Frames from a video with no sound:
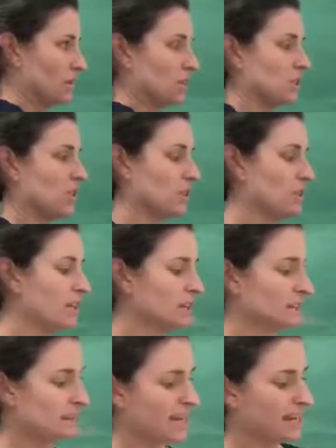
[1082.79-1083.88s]
So you can
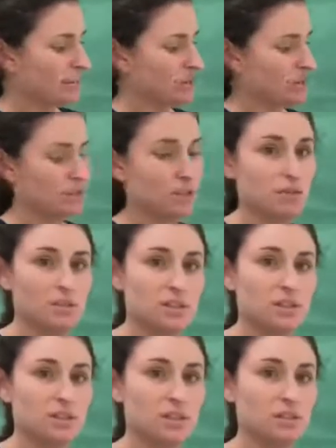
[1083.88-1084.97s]
decide which one you want
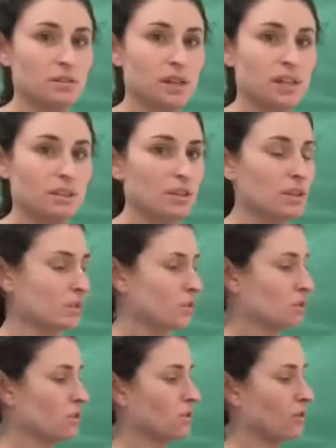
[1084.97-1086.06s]
to do, and you can
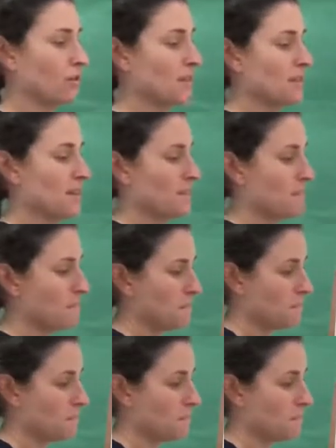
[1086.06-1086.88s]
start drawing them